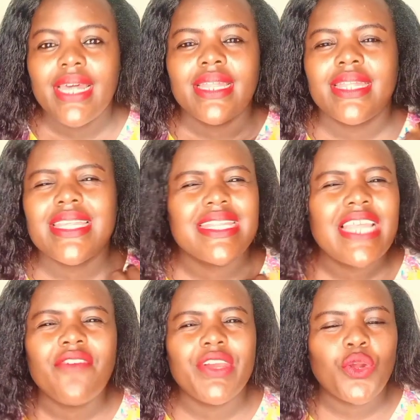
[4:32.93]
This is
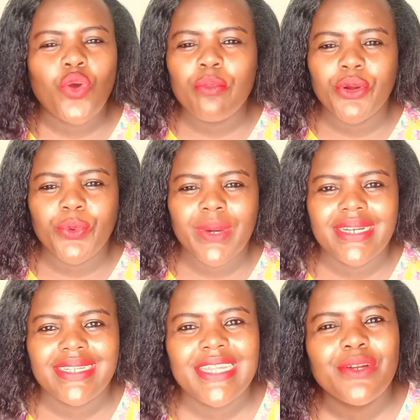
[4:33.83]
now a very common
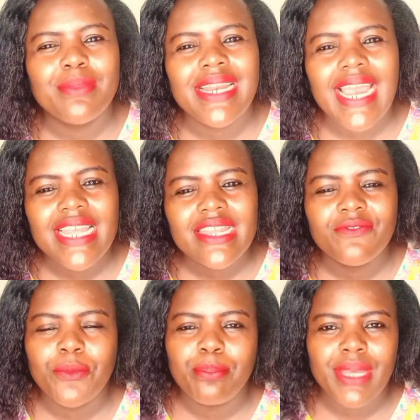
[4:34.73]
one. They normally ask
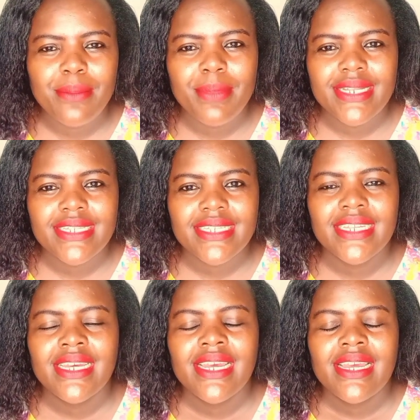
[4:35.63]
for payment
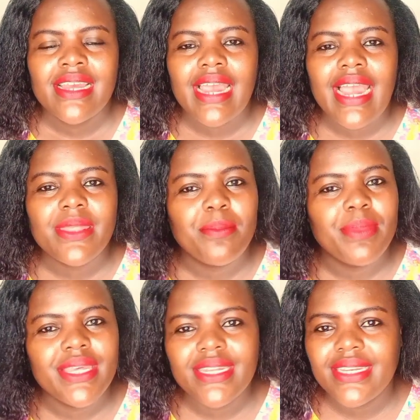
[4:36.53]
at the
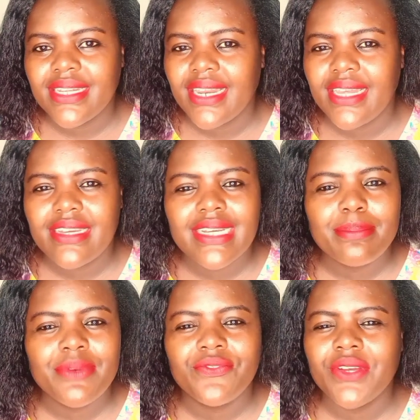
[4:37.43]
beginning, like
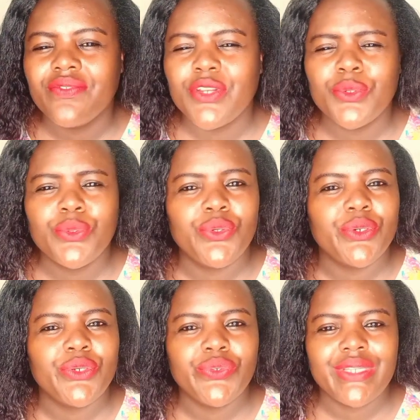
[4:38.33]
before even you do your
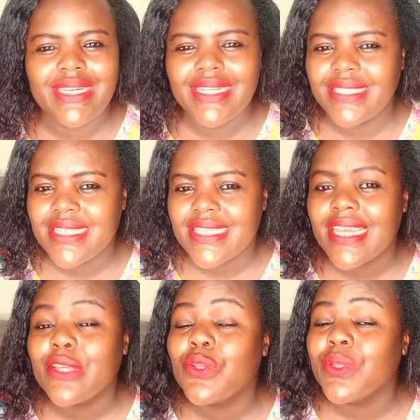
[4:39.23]
own due diligence.
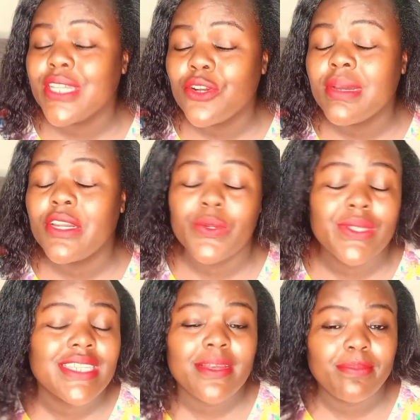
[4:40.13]
They normally know
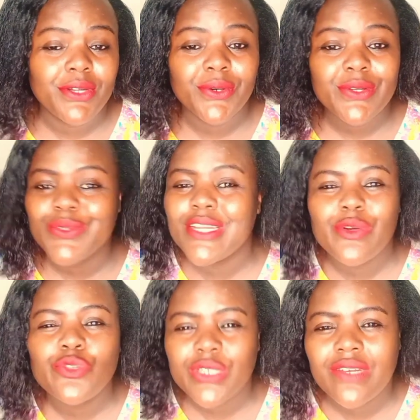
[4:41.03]
there's something wrong, so they don't
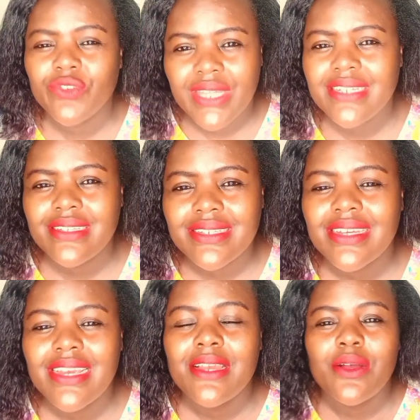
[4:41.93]
want to give you that
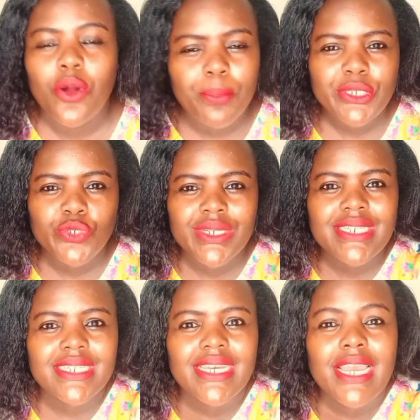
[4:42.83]
opportunity.